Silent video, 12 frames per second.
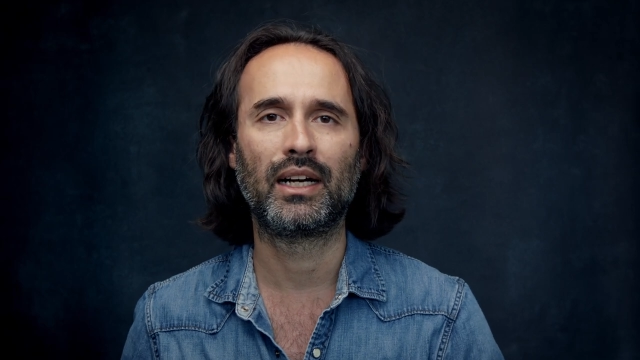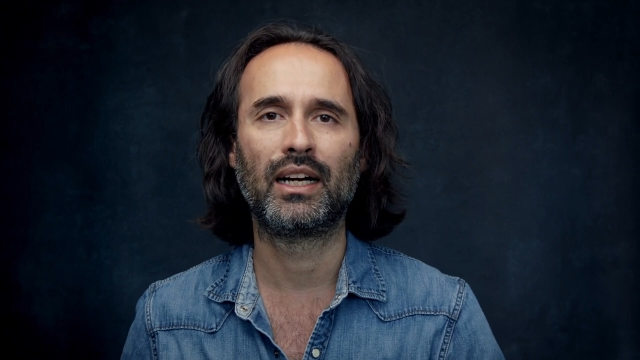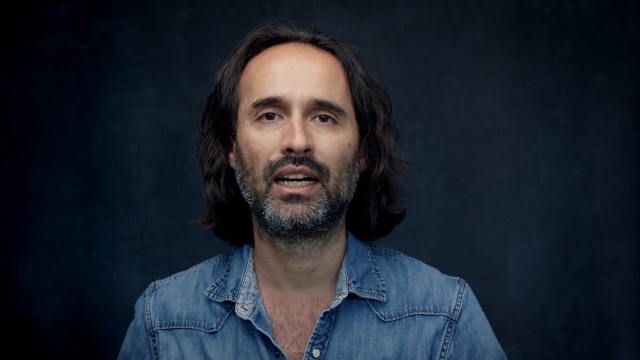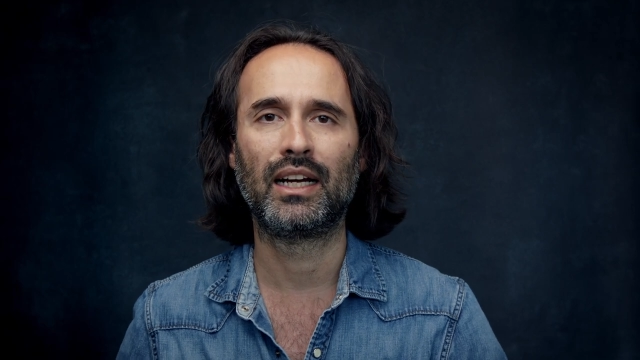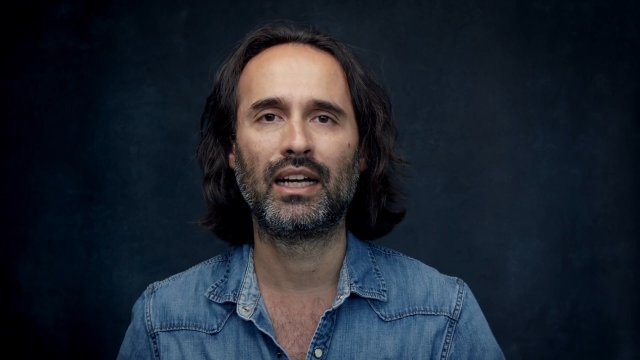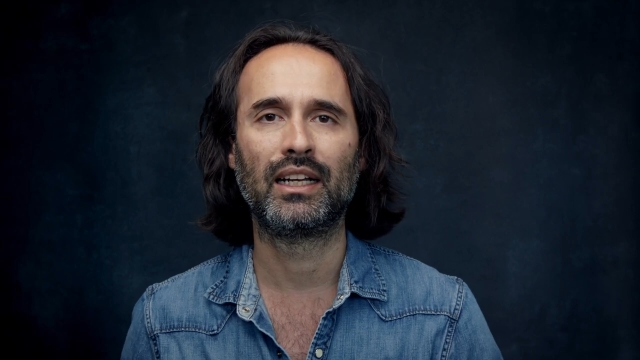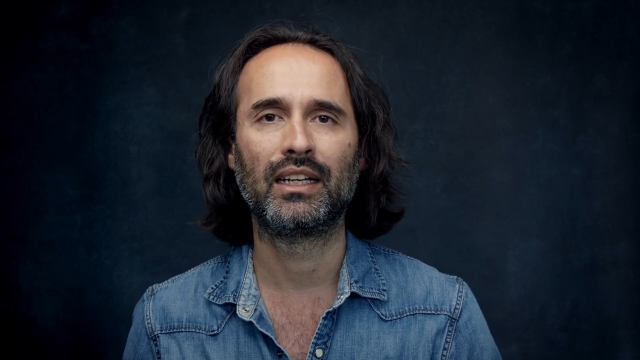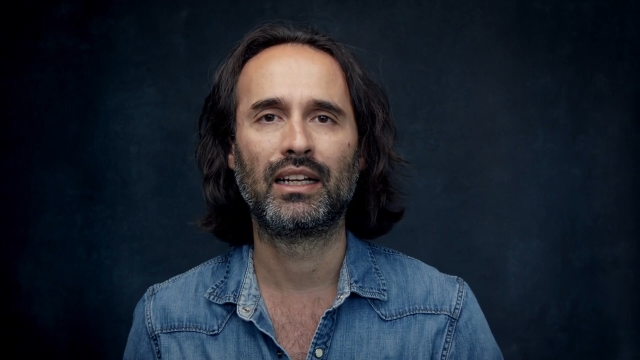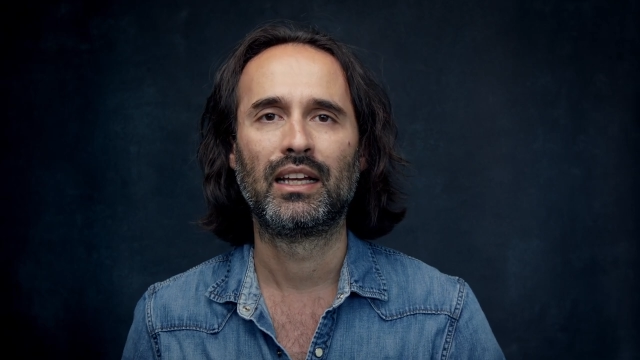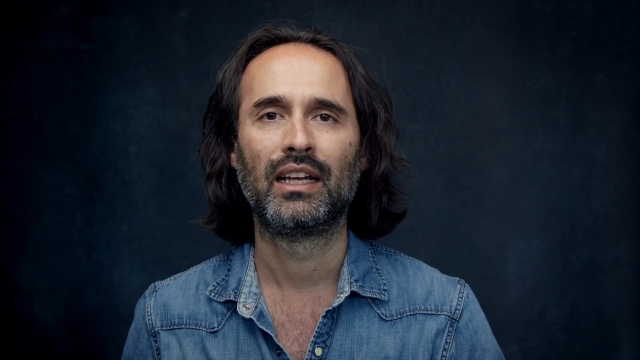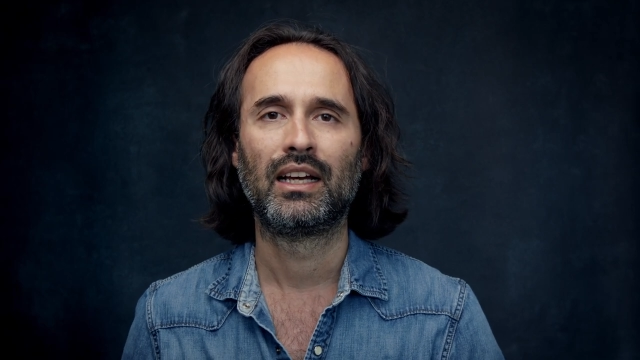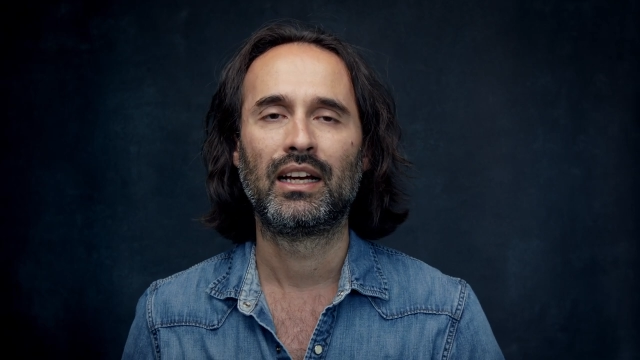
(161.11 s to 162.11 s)
and
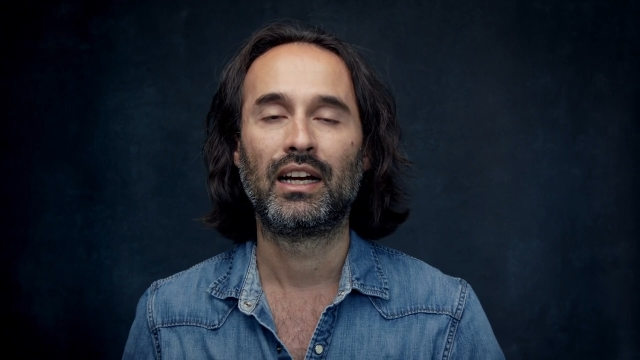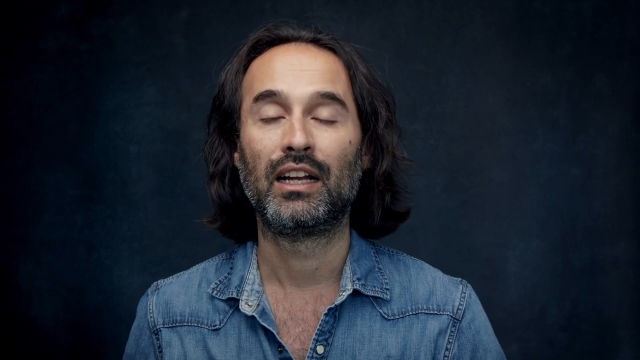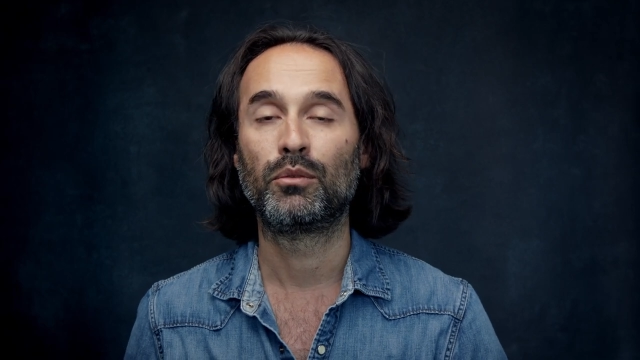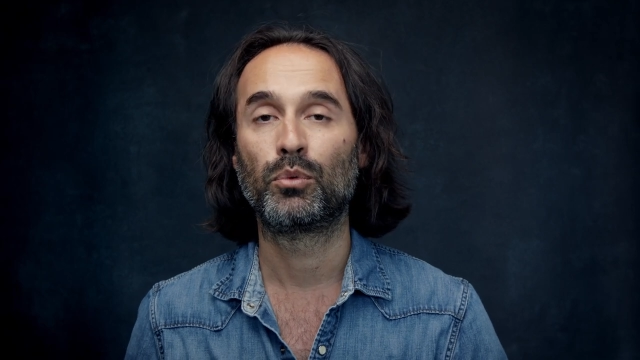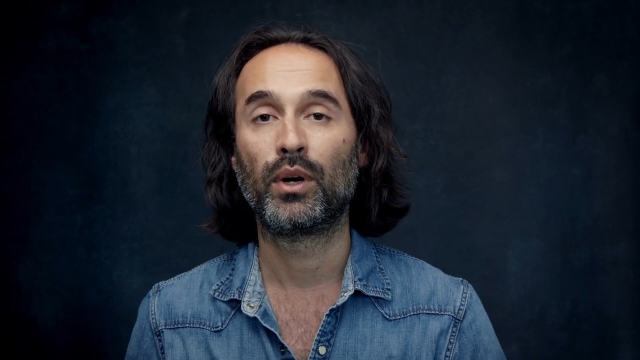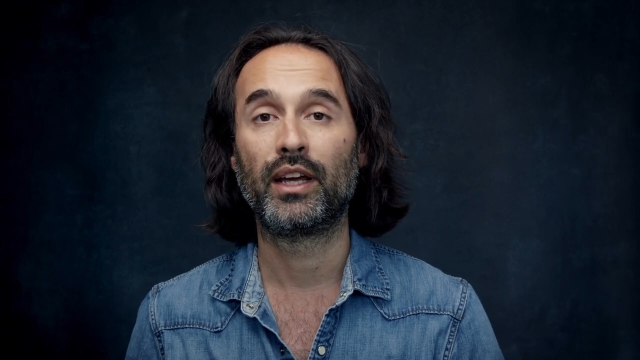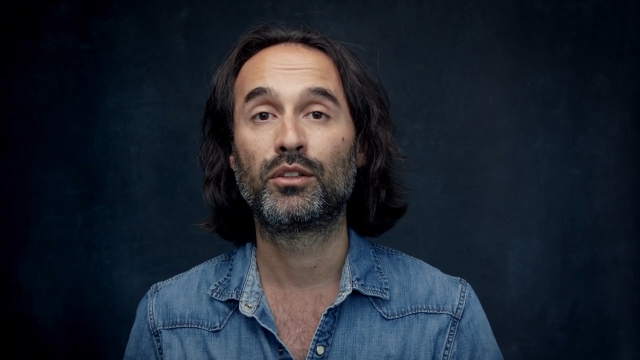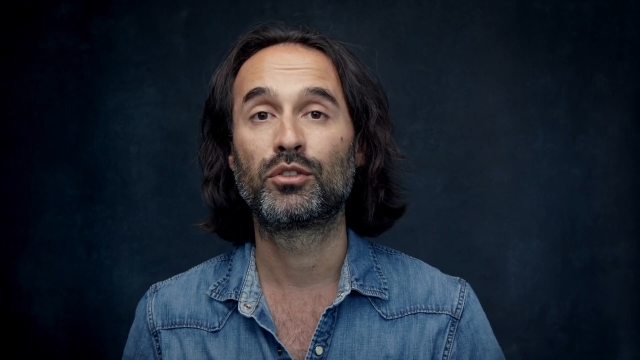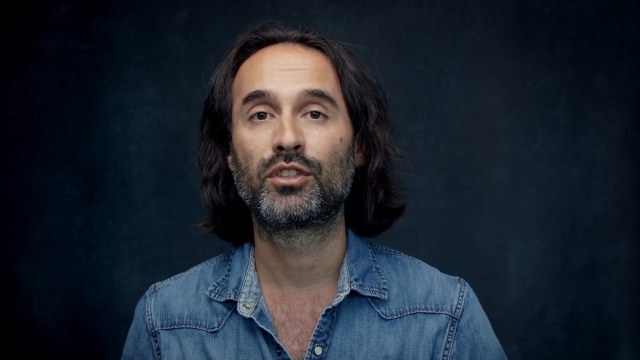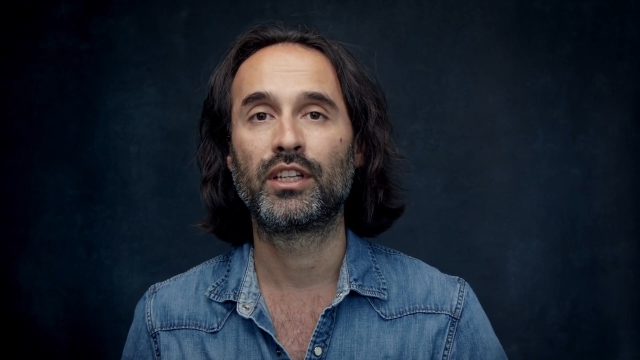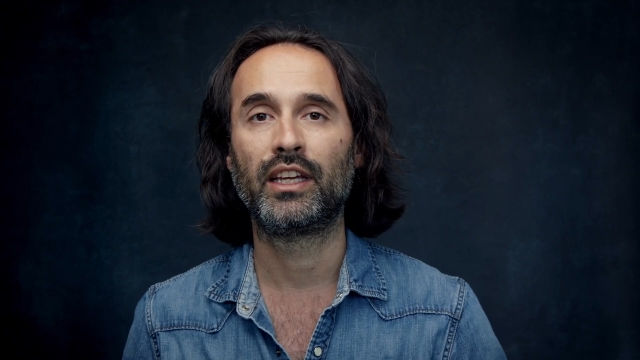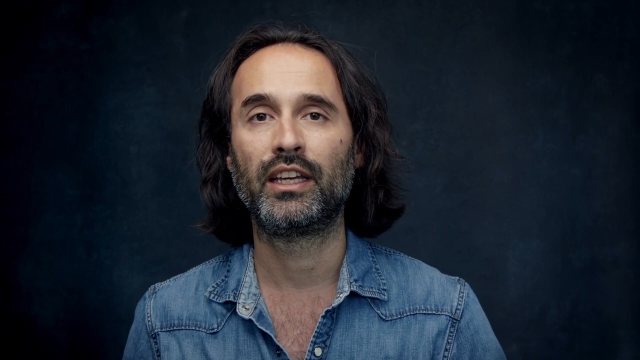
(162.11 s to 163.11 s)
and wait to
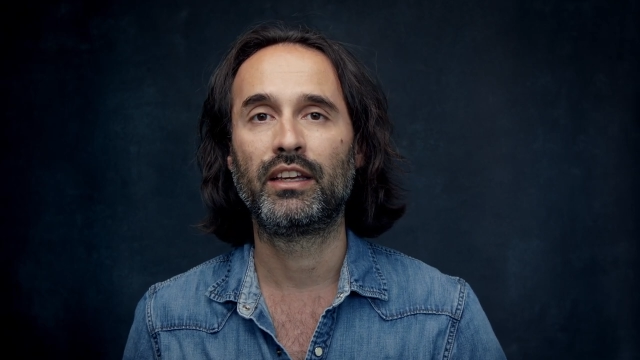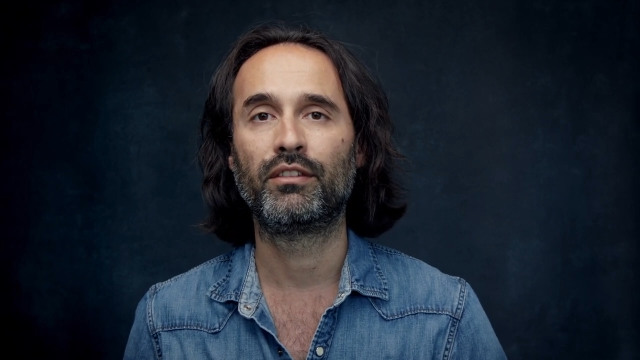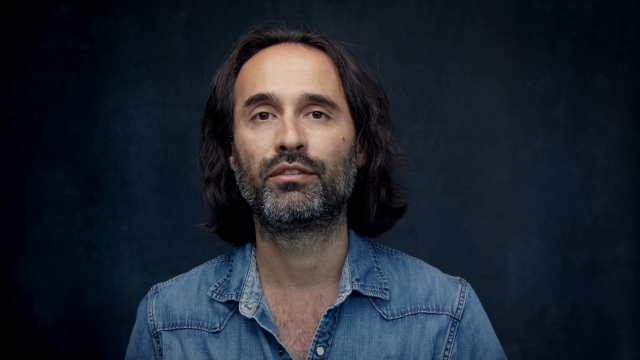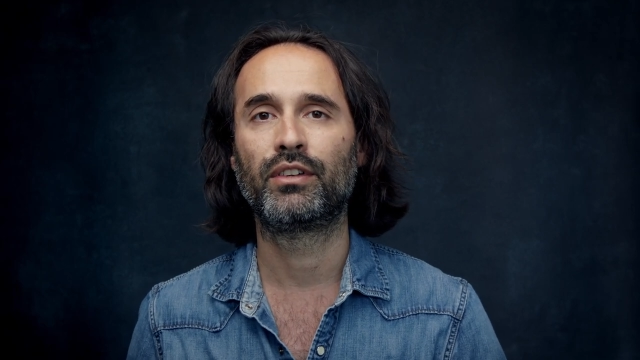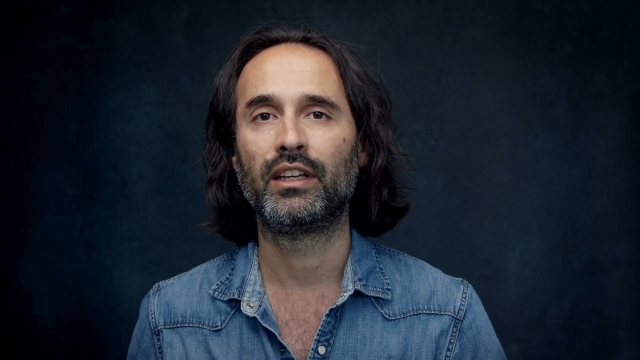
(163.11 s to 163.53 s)
see if,